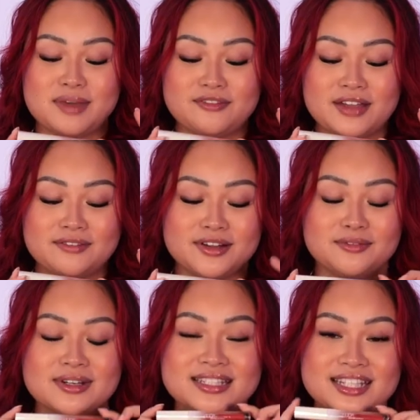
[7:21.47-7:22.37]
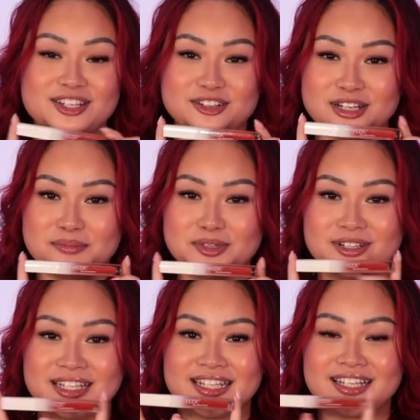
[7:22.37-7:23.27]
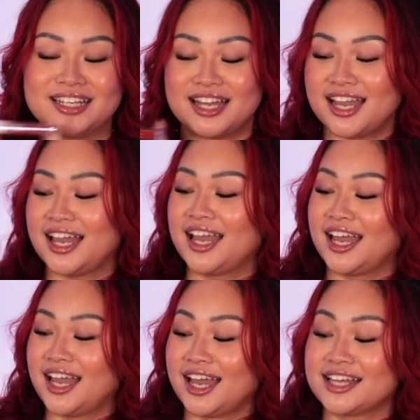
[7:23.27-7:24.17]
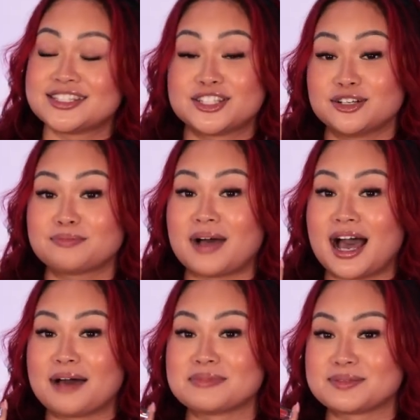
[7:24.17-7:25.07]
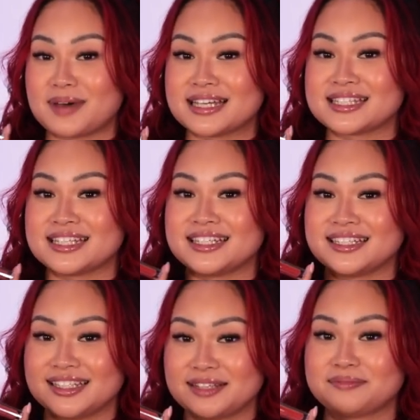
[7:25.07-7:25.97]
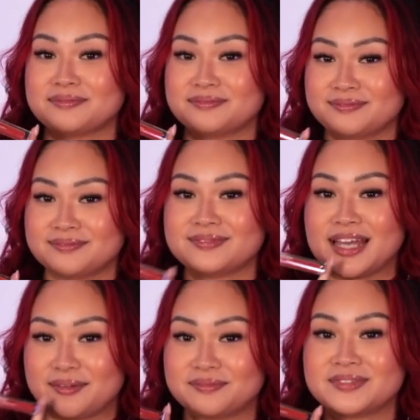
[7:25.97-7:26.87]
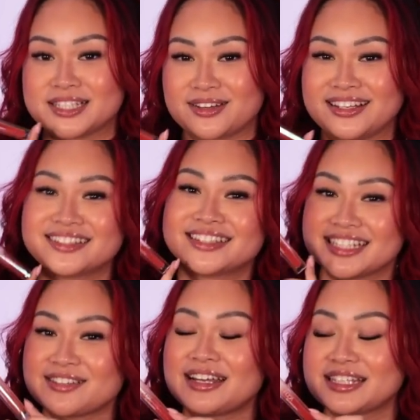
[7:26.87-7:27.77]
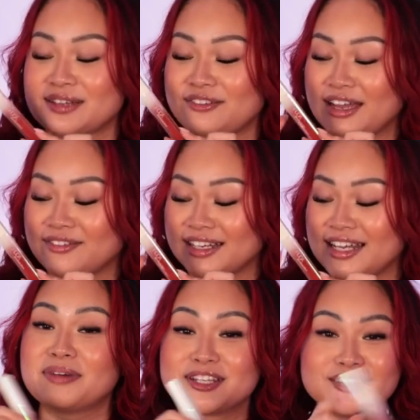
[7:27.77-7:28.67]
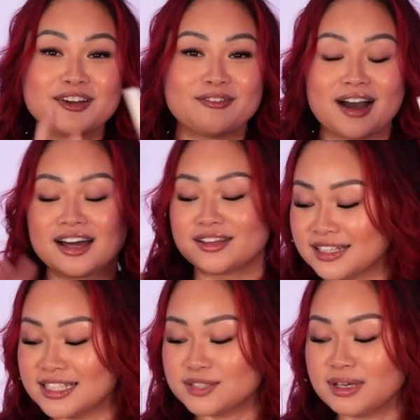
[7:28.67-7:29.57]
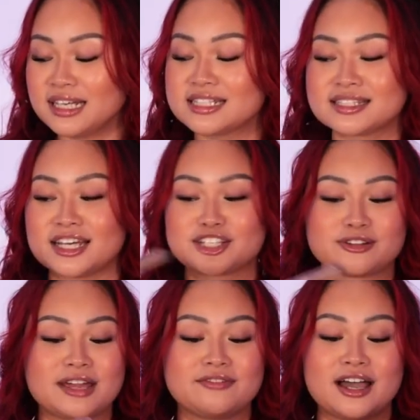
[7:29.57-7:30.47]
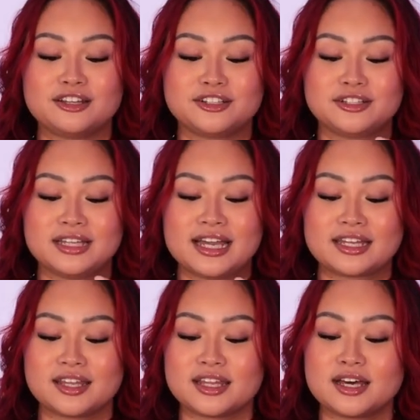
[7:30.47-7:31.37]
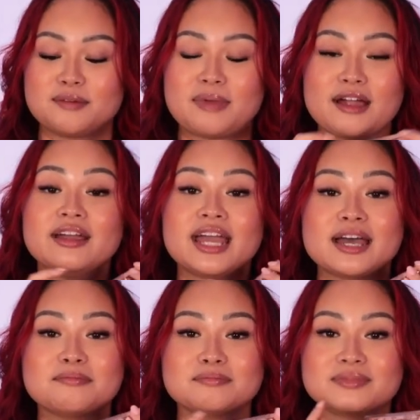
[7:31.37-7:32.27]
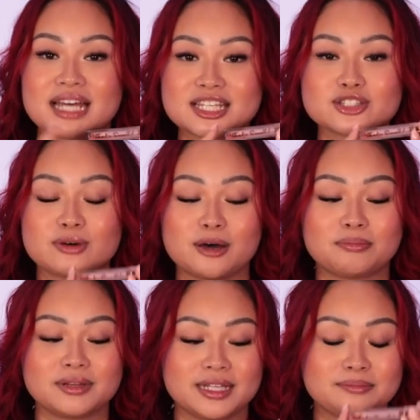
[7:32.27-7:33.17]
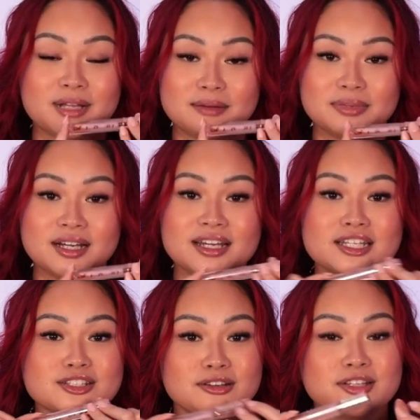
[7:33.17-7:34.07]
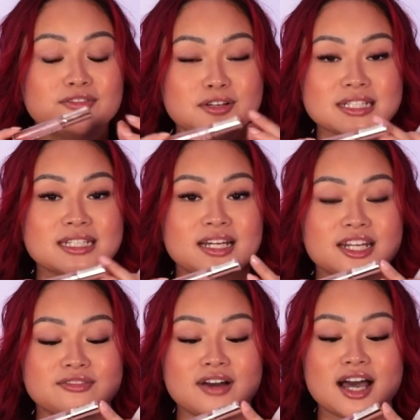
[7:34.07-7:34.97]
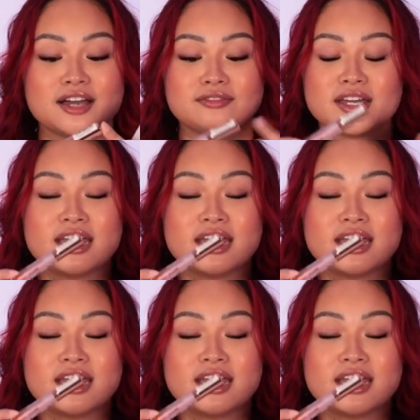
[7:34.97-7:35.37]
My favorite was the Huda Beauty Silk Balm Spicy Lip. Yeah, this one. This one is my favorite. But you know what? This one is such great value. Like the Barry M That Swell Lip Plumper, it's only $14.95.